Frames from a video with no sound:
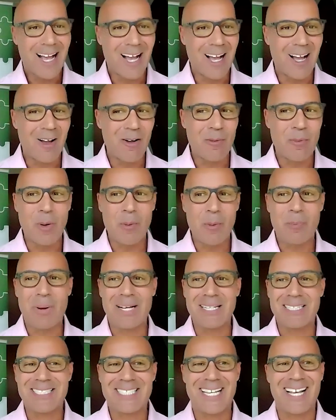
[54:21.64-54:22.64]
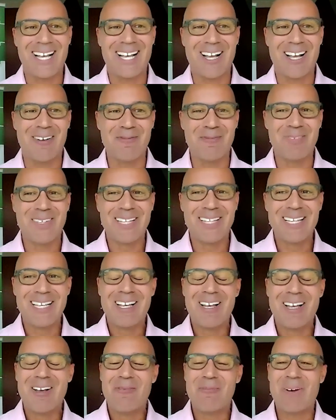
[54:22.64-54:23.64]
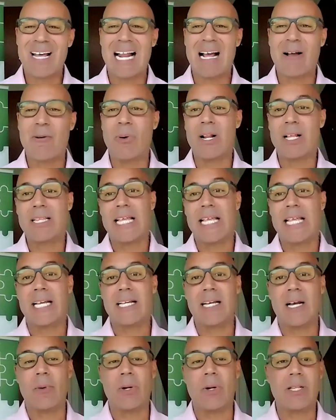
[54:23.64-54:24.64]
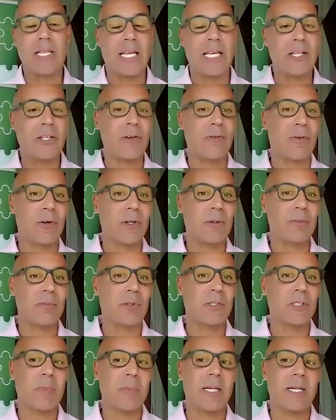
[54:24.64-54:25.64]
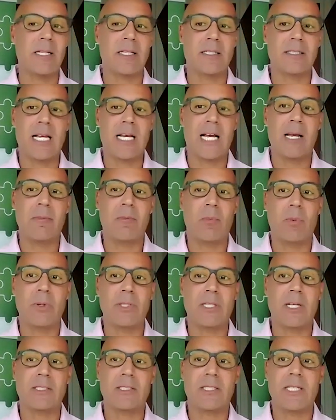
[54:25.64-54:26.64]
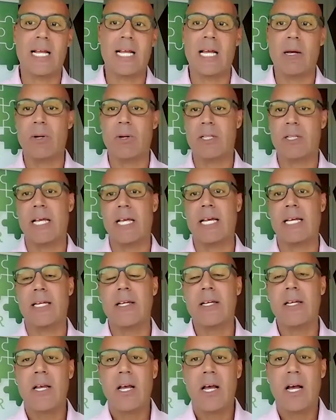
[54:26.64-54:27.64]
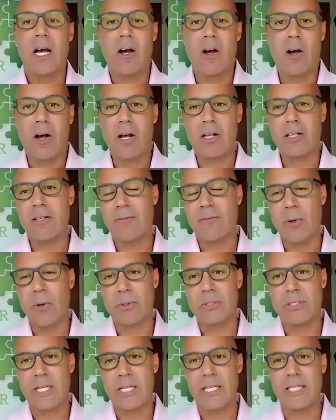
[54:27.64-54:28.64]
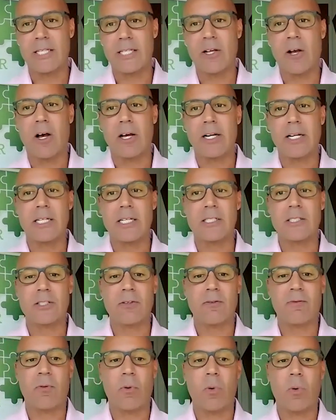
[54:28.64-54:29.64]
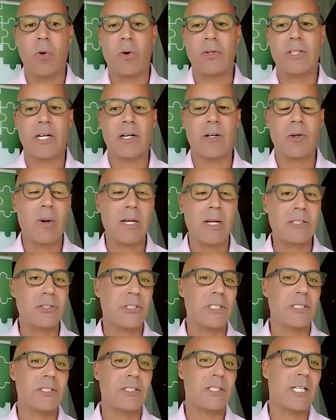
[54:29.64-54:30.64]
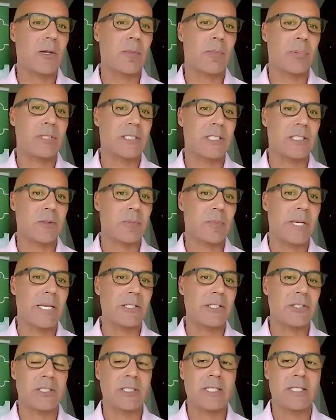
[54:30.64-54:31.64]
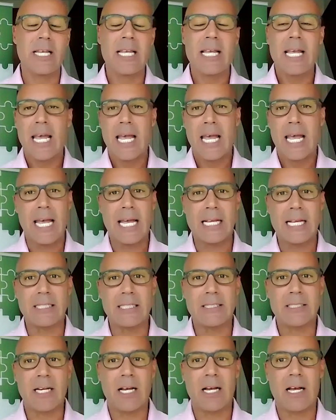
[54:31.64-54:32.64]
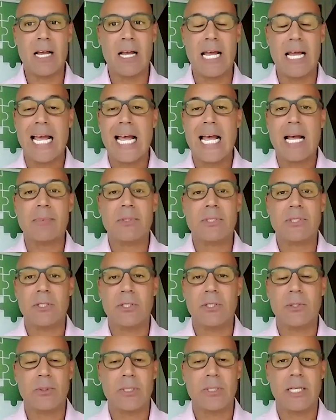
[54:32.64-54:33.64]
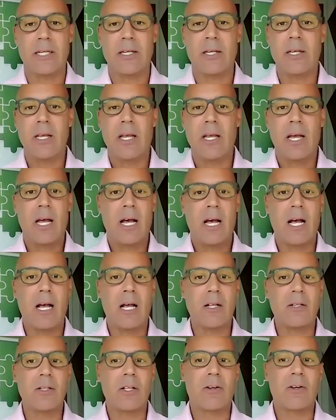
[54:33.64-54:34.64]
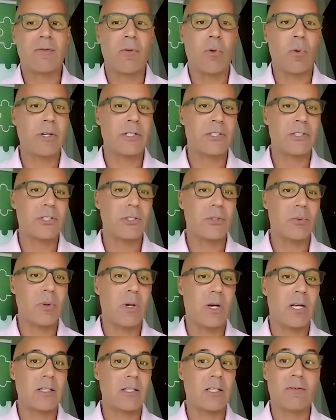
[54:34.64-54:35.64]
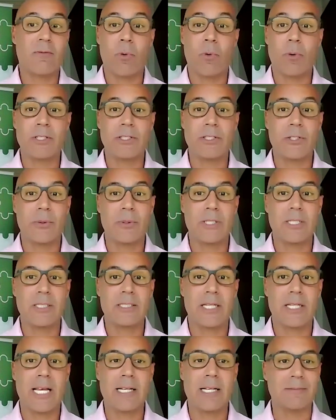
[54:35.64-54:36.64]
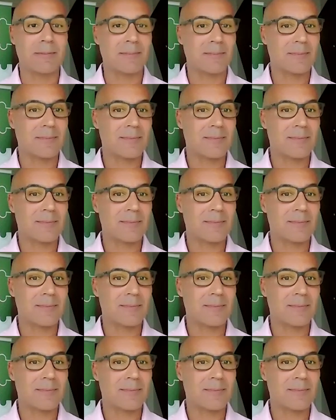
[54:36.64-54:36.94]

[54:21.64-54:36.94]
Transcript: um, but um, but I want to thank I want to thank you for for spending the time with us today. I want to thank uh, all the folks in the audience for their questions and their participation, and uh, absolutely uh, look forward to uh, look forward to doing this again.